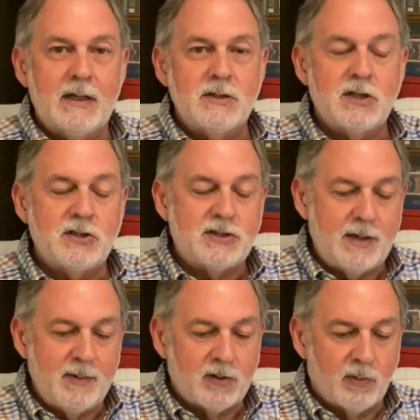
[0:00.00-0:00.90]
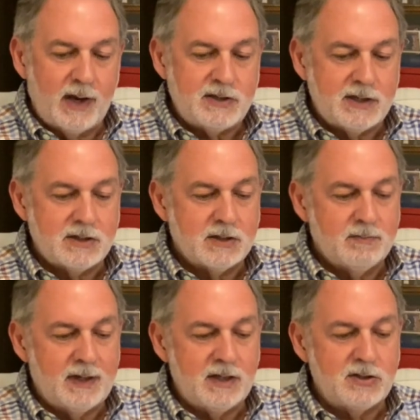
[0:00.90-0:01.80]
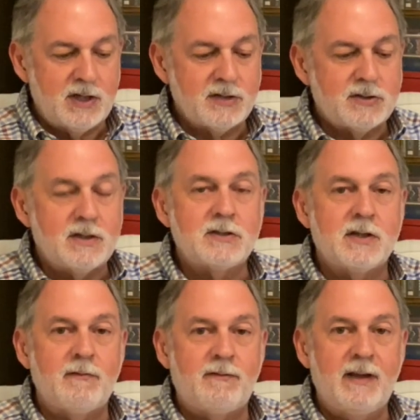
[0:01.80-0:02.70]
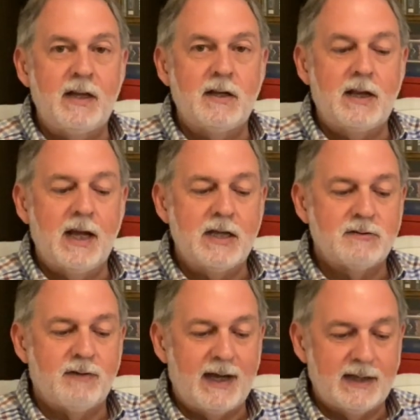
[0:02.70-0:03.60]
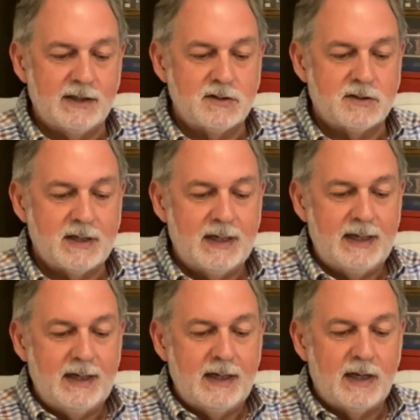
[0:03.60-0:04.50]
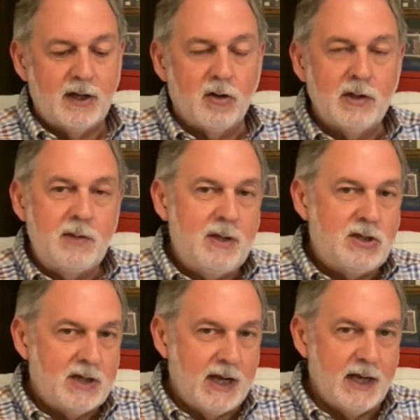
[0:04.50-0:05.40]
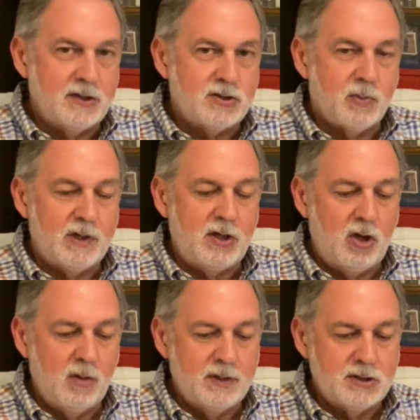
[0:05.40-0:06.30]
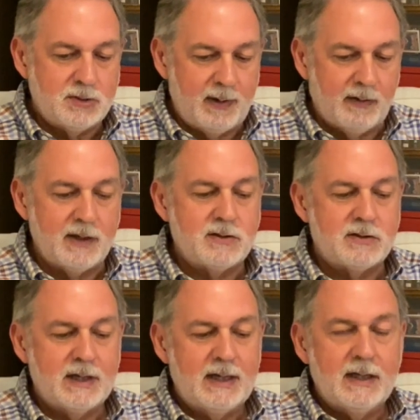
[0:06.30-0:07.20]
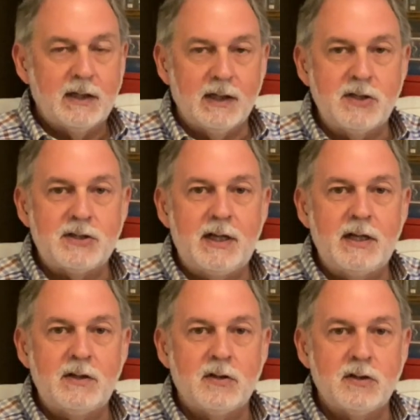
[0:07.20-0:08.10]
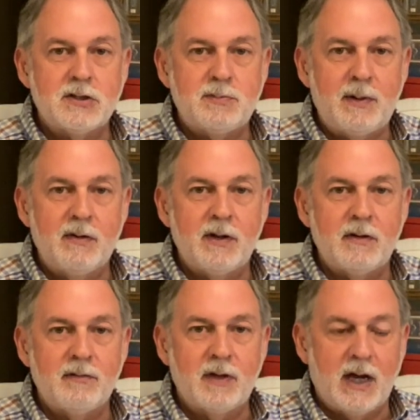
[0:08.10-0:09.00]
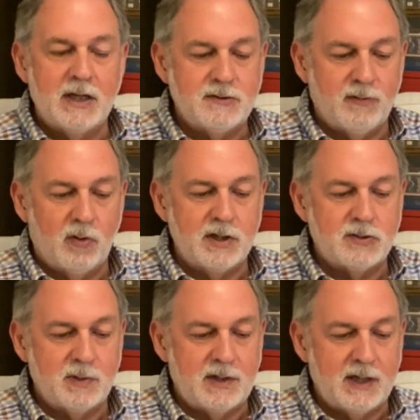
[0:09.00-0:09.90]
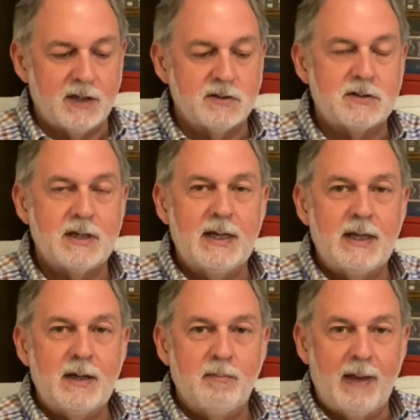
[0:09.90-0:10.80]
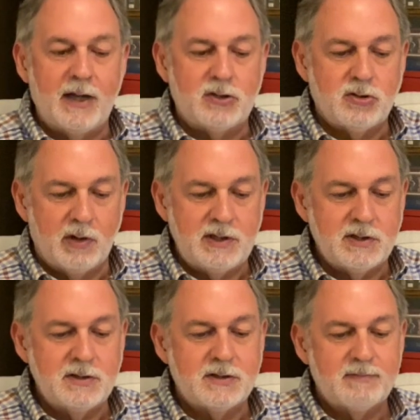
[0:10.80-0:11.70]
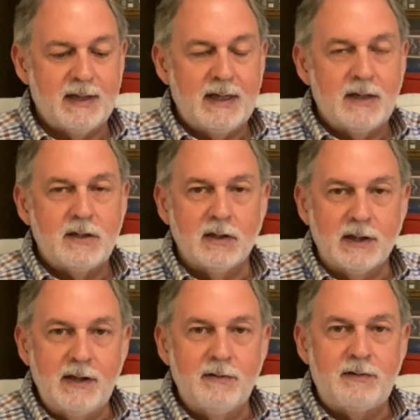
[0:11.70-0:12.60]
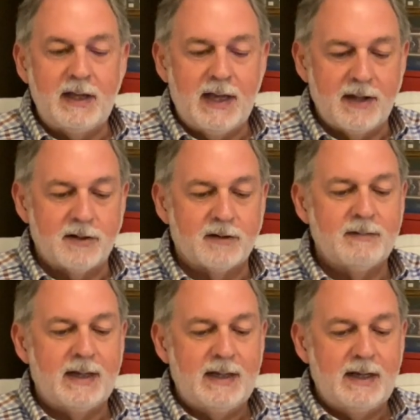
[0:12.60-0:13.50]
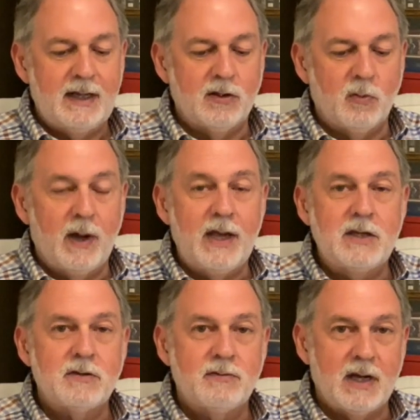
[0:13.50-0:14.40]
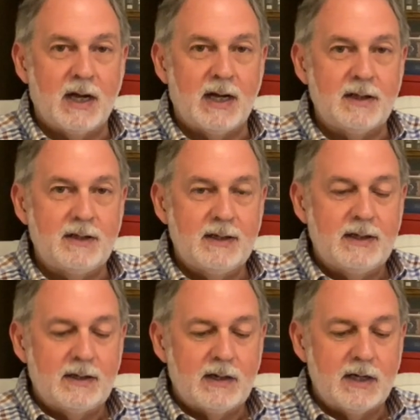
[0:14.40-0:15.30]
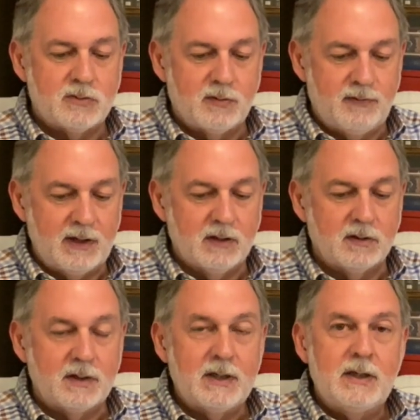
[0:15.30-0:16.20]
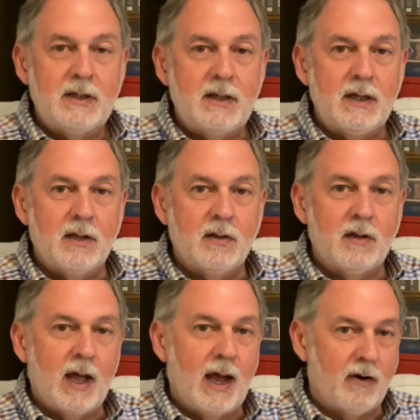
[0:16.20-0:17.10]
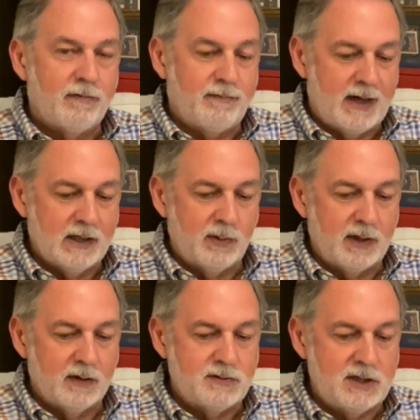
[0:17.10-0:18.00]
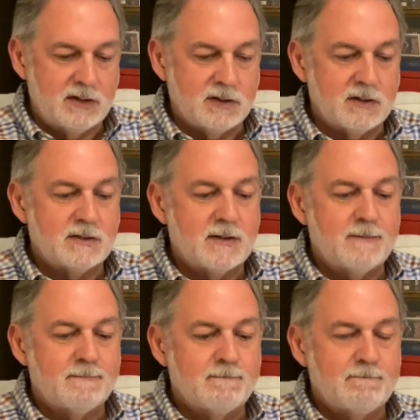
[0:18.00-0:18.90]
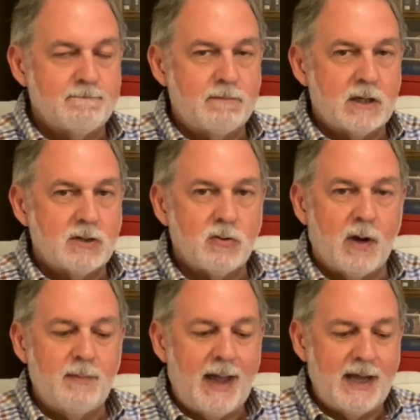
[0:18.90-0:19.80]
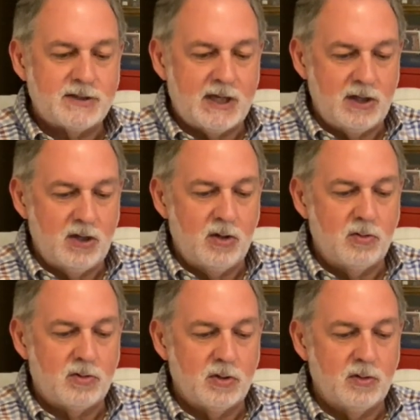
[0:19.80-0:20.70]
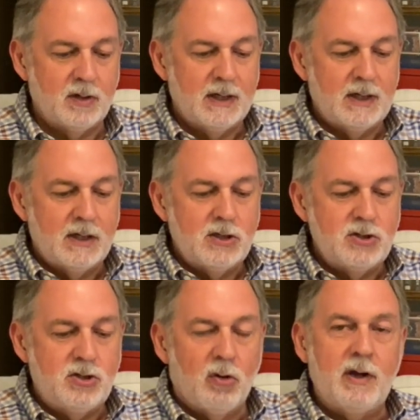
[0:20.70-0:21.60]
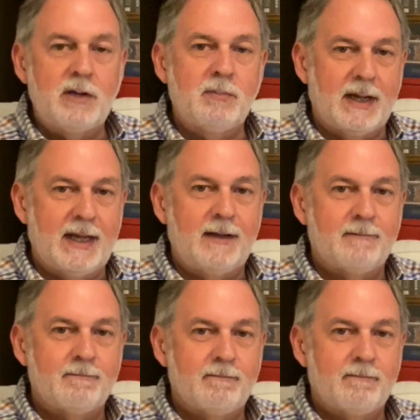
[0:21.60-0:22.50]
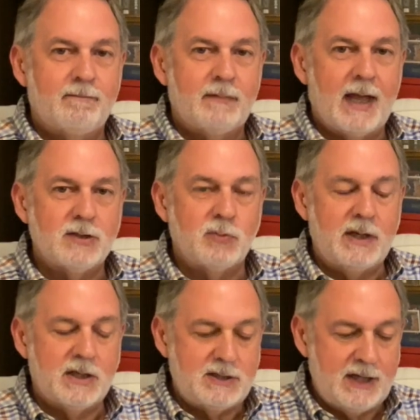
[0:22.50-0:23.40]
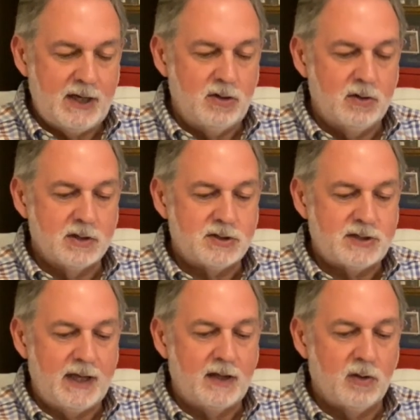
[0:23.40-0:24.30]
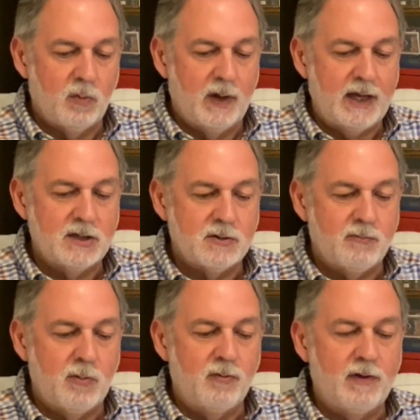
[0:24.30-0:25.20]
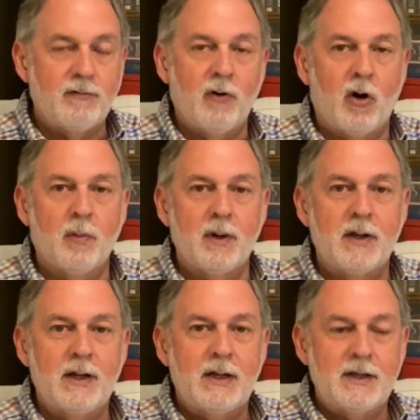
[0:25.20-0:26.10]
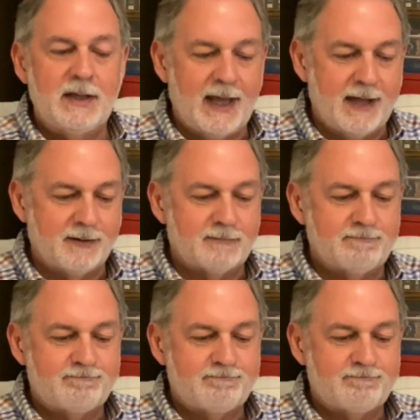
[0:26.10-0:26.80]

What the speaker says: Systemic racism and injustice that feed today's violence can only be changed when human spirits, listening to the Spirit of God's voice within us, make choices to live together in the ways of God as revealed in our following of Jesus. So I'm asking you to join me as we continue to seek the ways of moving forward together.